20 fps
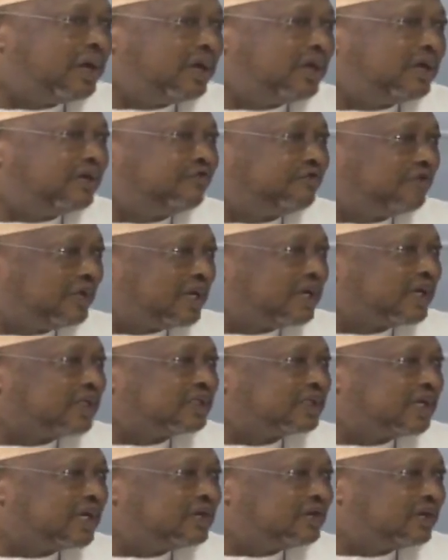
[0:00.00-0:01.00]
If you
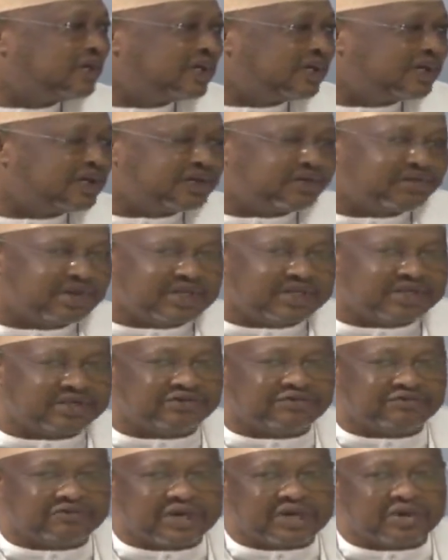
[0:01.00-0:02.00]
understand your
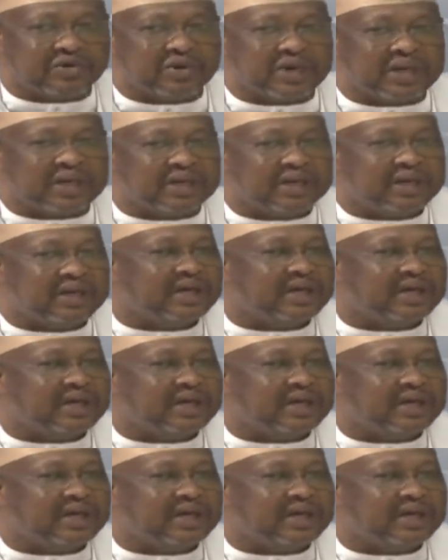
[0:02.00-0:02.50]
religion very well,